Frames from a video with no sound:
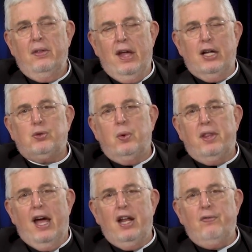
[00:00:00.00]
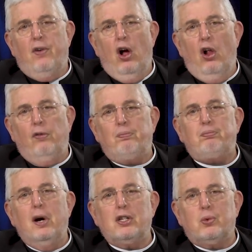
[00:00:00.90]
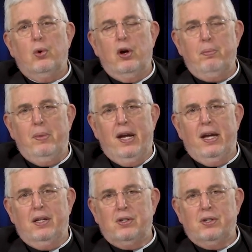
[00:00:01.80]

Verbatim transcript: That's what that evolved buzzword means.